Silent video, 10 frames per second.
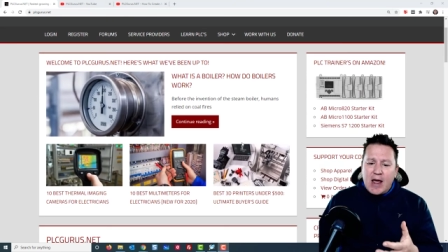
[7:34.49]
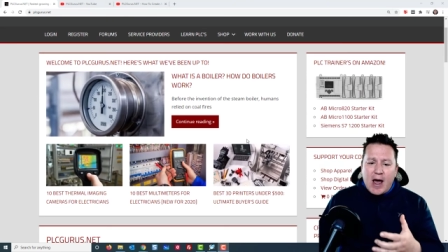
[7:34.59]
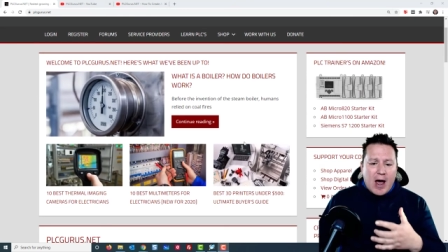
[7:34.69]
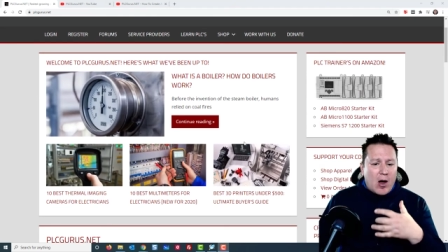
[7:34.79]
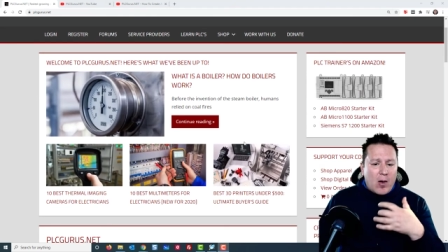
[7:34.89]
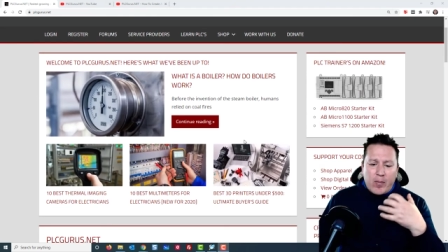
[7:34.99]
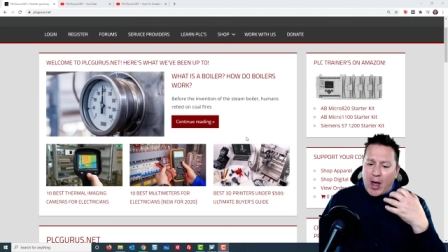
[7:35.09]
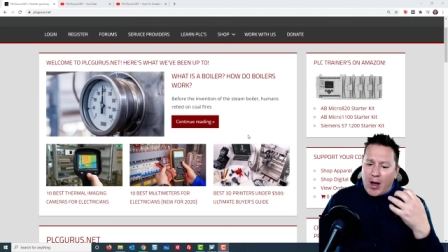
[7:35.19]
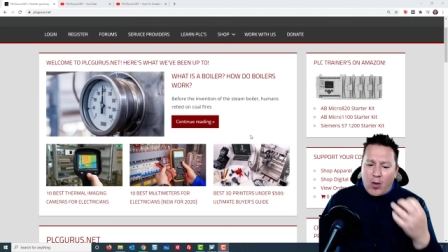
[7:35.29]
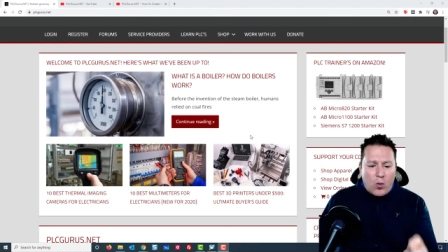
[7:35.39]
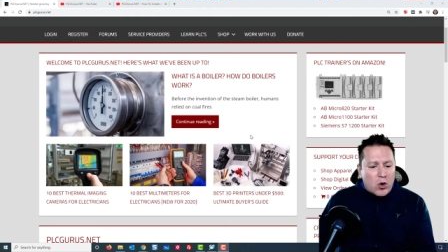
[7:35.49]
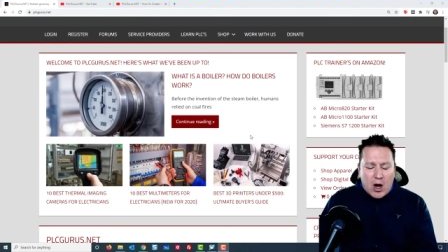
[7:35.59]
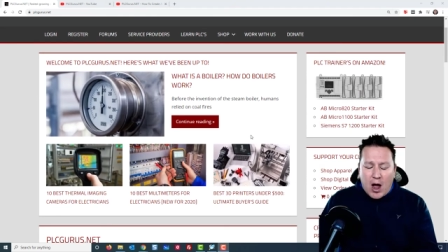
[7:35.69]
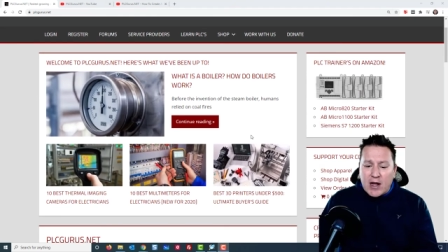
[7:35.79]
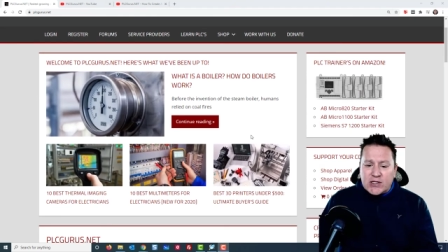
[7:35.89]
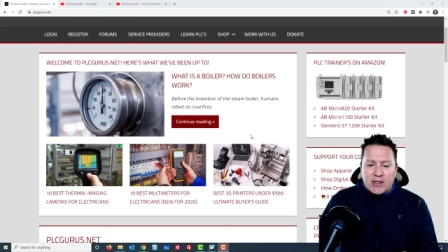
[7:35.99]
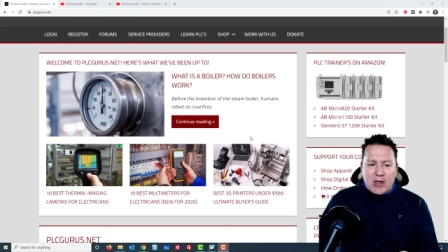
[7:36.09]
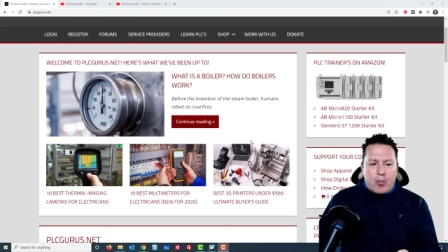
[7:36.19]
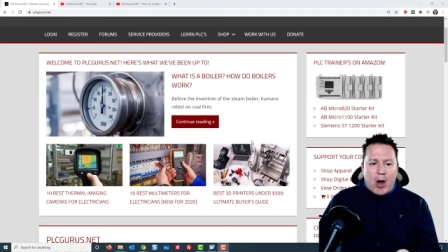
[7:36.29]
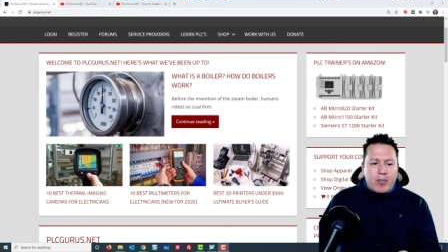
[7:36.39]
Um, we're constantly
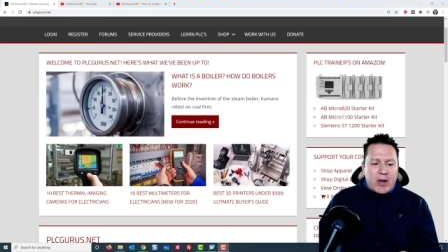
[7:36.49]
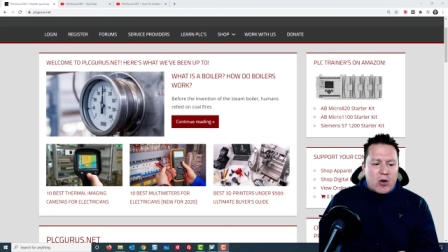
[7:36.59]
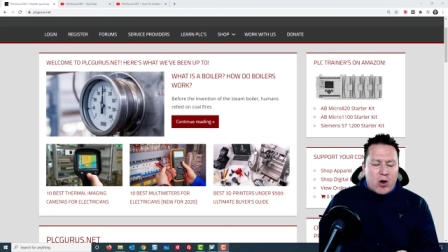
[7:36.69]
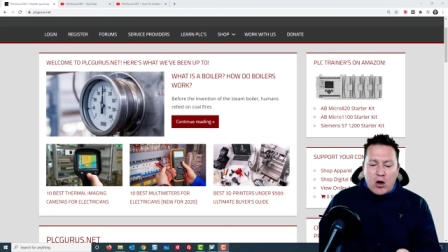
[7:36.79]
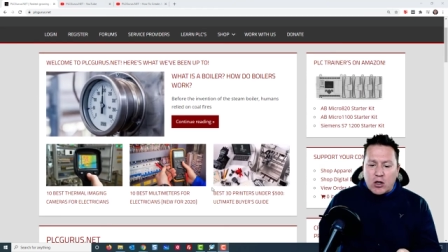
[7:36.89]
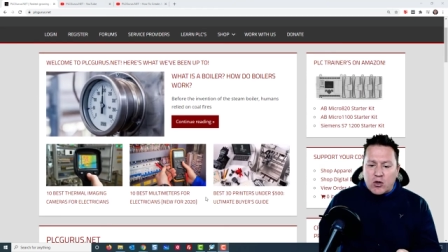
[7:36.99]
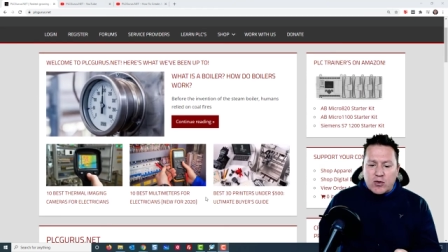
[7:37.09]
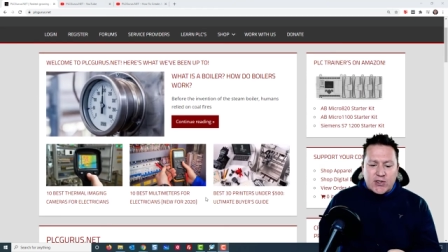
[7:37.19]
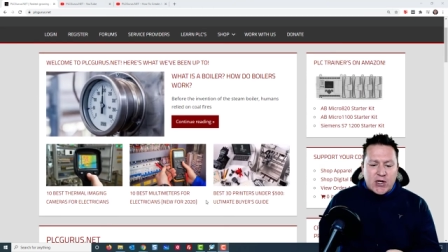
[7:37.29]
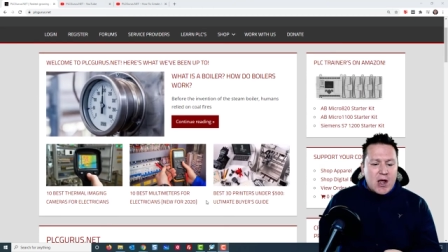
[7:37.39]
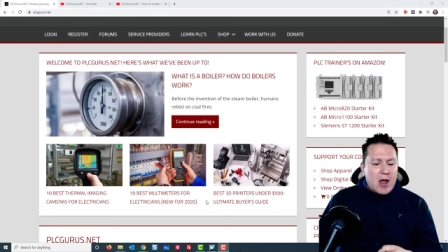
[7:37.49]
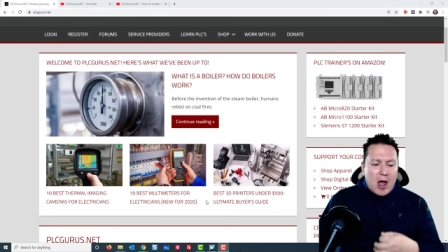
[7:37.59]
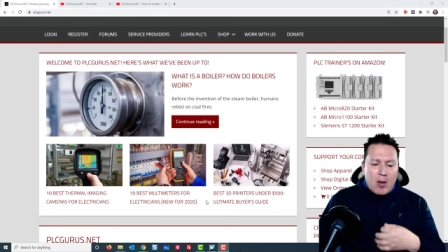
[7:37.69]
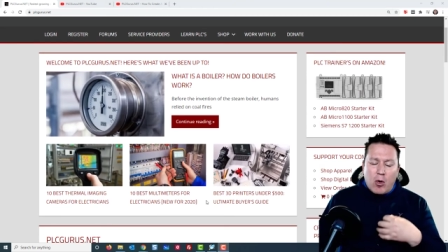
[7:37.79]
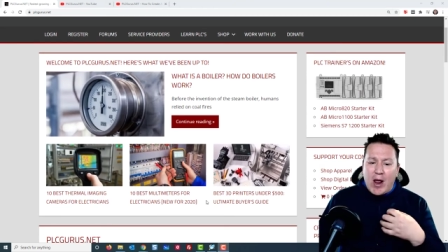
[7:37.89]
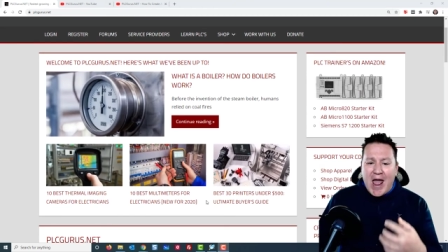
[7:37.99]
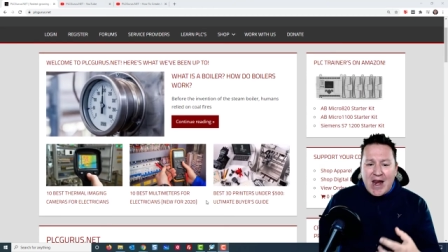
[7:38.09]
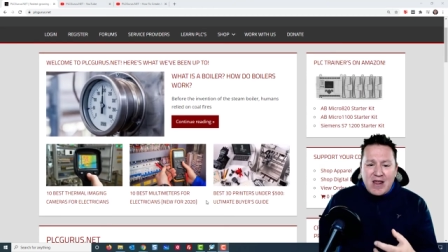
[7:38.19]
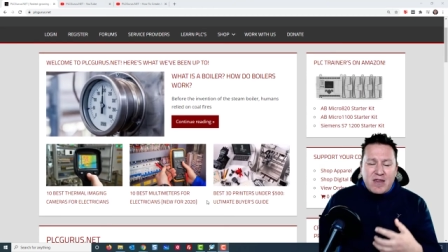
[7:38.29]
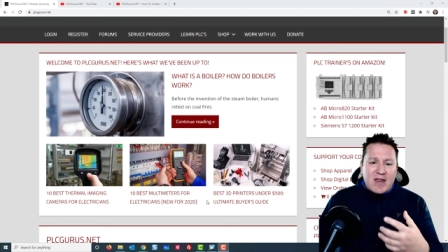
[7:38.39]
pumping out articles about
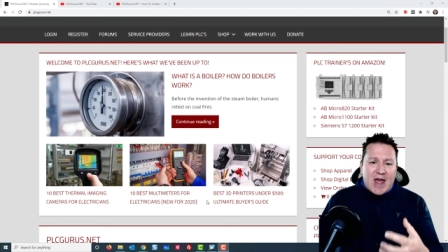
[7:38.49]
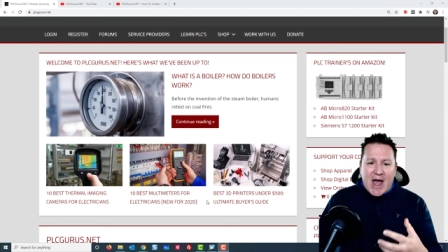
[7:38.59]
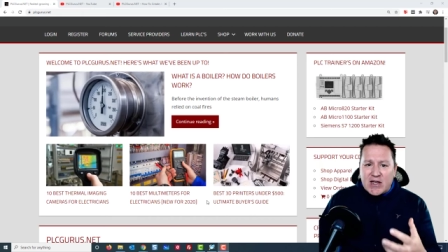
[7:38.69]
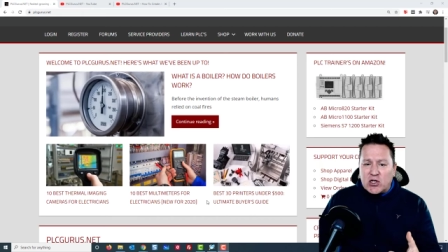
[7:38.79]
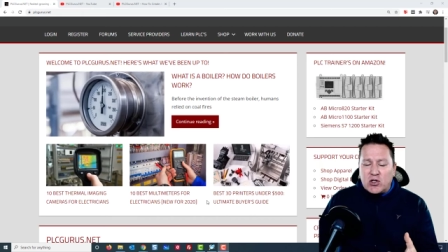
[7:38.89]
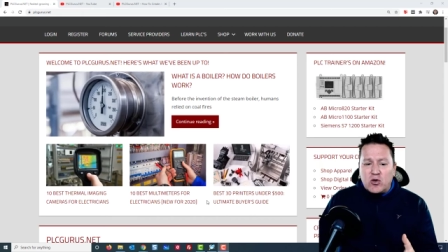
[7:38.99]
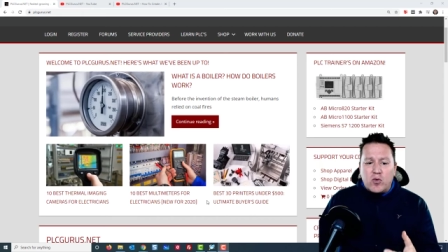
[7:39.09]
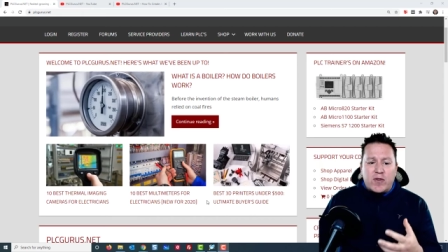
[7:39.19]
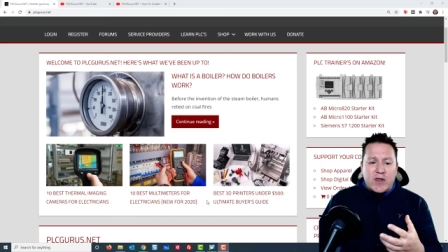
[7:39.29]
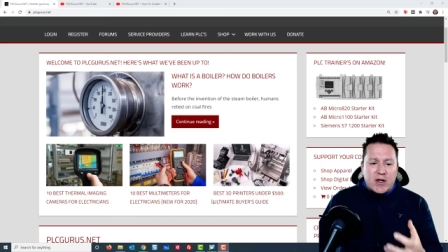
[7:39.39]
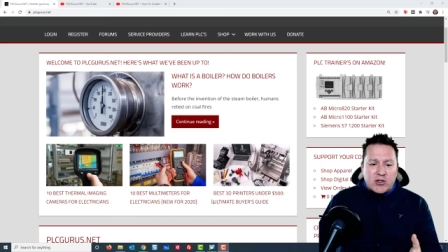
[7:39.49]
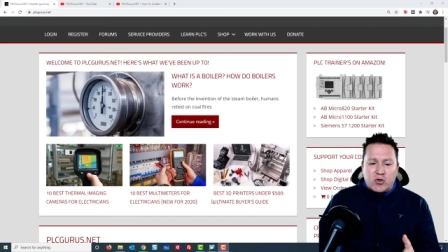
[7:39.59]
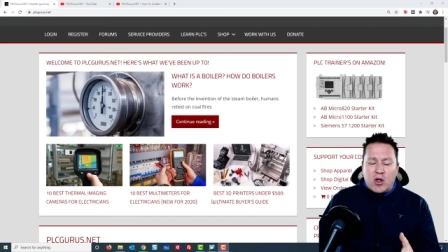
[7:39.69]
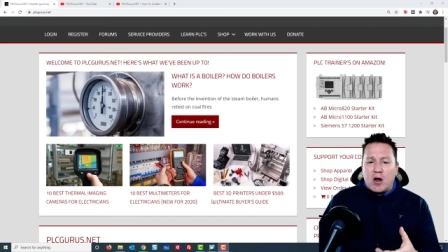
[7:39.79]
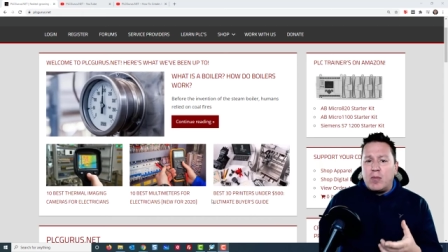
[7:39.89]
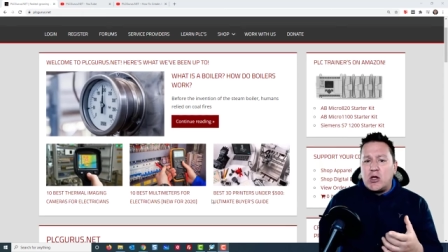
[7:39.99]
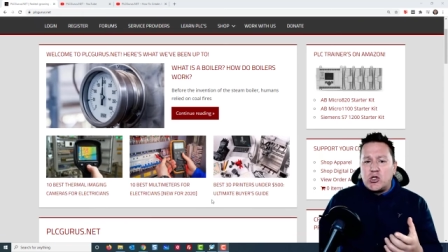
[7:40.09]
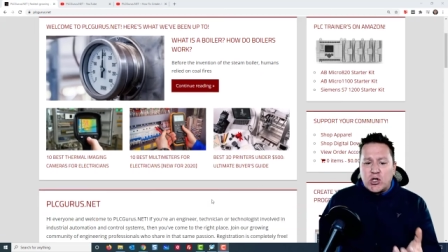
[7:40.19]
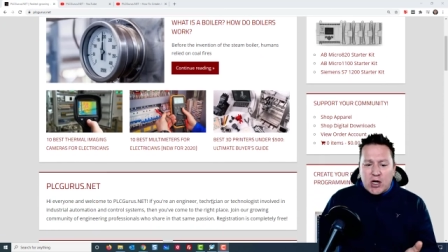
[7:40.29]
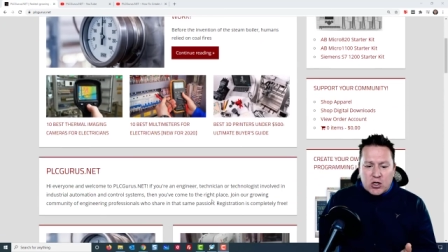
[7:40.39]
anything that has to do with industrial
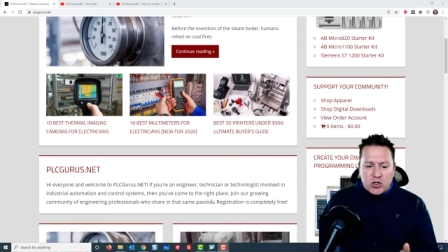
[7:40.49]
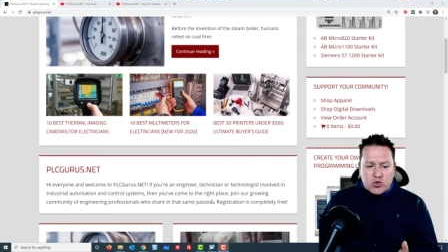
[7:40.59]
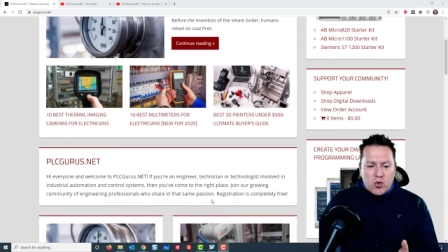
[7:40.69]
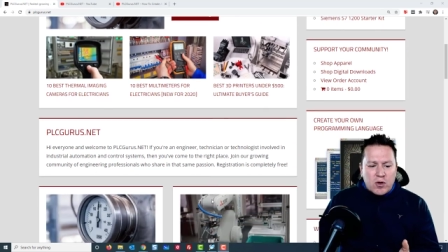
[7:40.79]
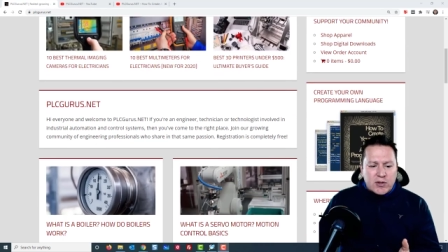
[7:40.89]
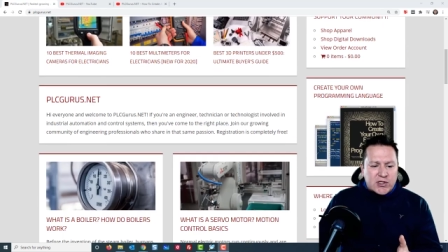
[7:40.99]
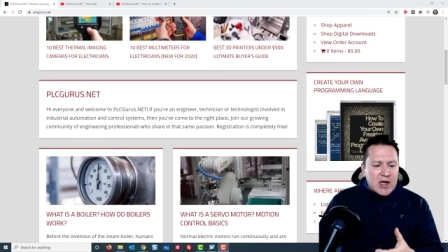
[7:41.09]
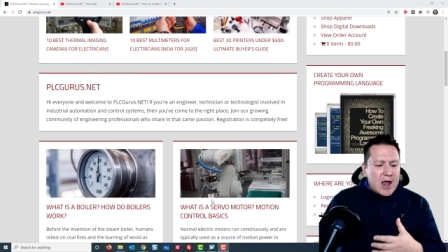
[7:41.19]
automation and controls.